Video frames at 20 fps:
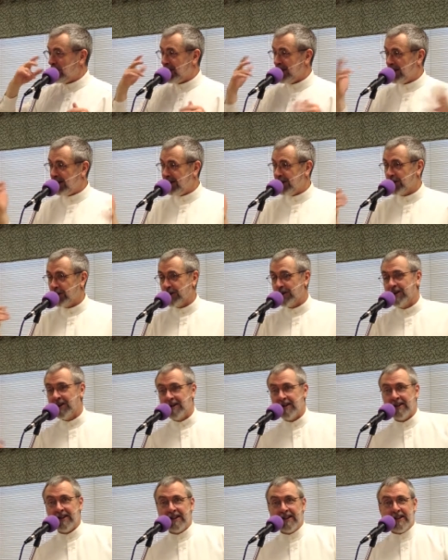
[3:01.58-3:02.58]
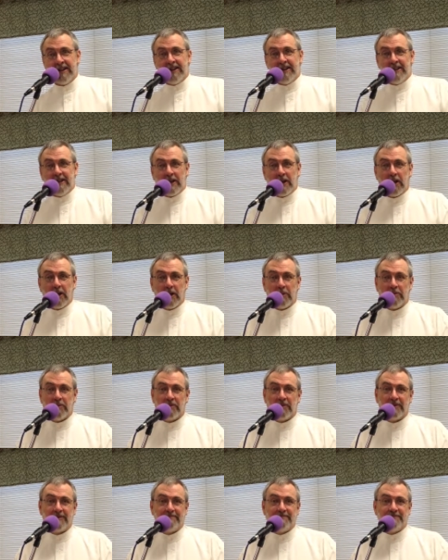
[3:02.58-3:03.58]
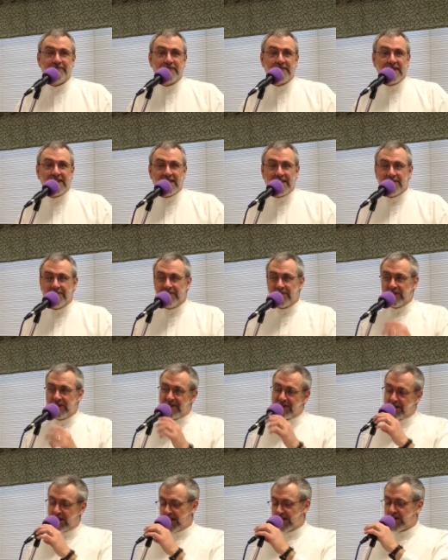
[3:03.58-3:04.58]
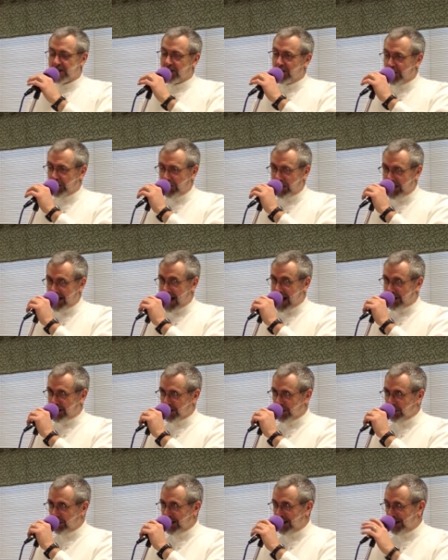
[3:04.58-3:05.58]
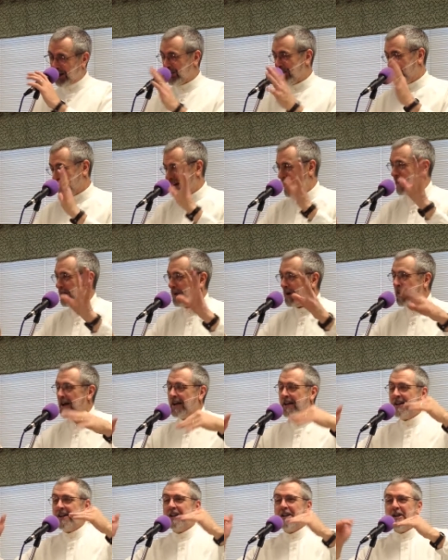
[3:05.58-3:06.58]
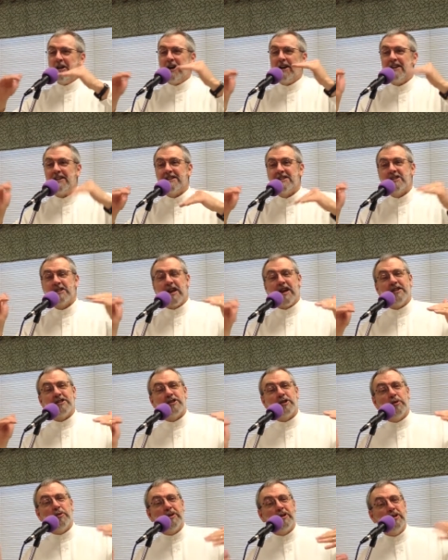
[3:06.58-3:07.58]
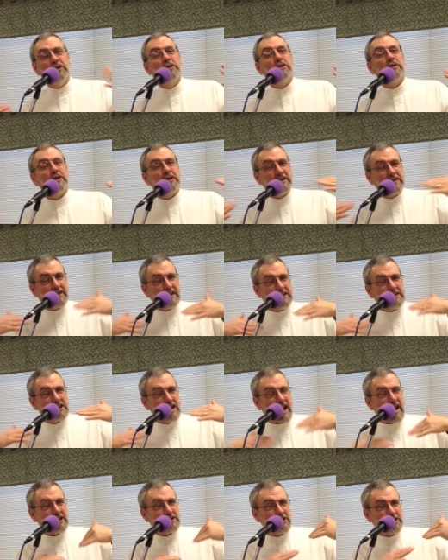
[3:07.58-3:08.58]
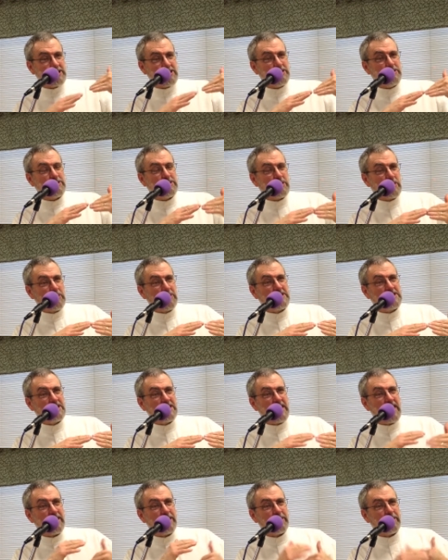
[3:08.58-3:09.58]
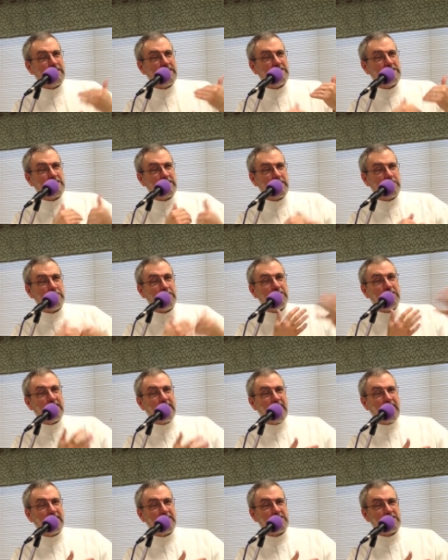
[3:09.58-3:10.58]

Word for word: meaning or a um, um, it's actually called a redactional meaning, but anyway. Uh, and so when Luke attaches two stories together, he's communicating